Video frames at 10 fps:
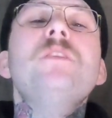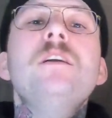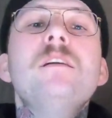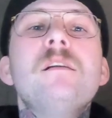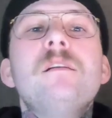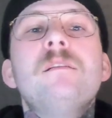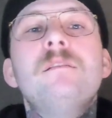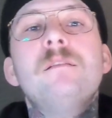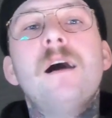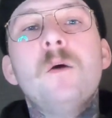year,
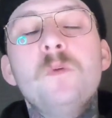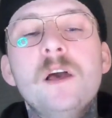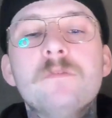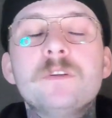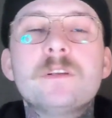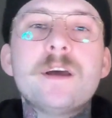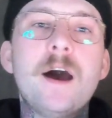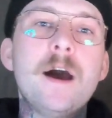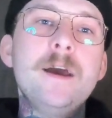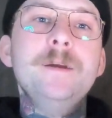I'll be able to
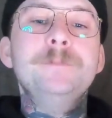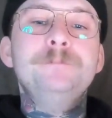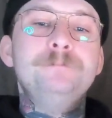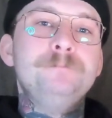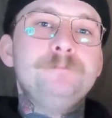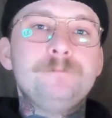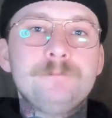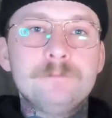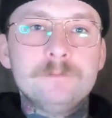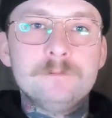tie
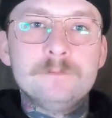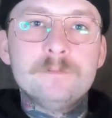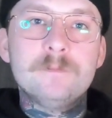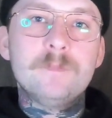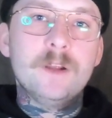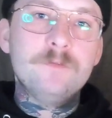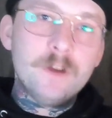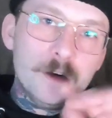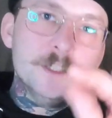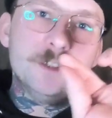a
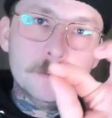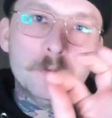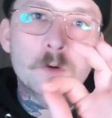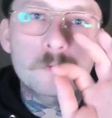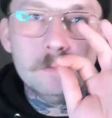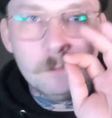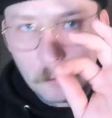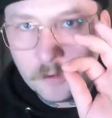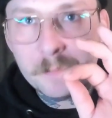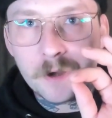very simple
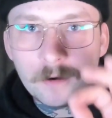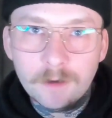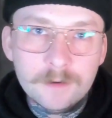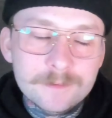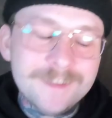woolly bugger.